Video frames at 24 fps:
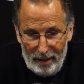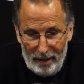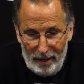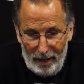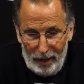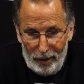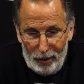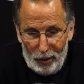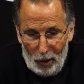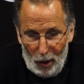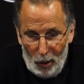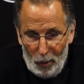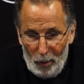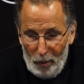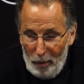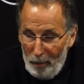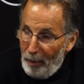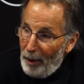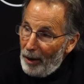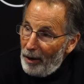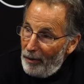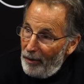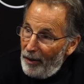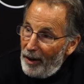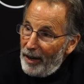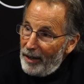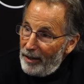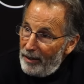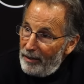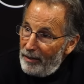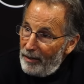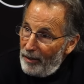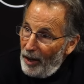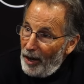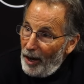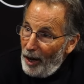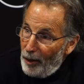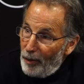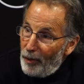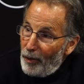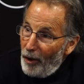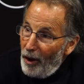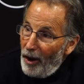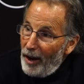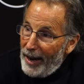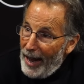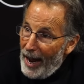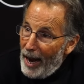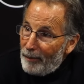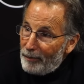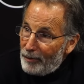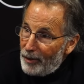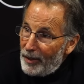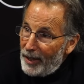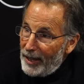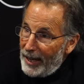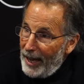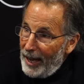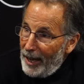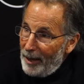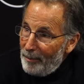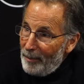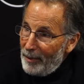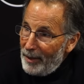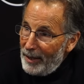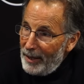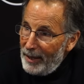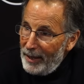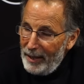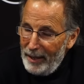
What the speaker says: I thought we were better than I thought after the game.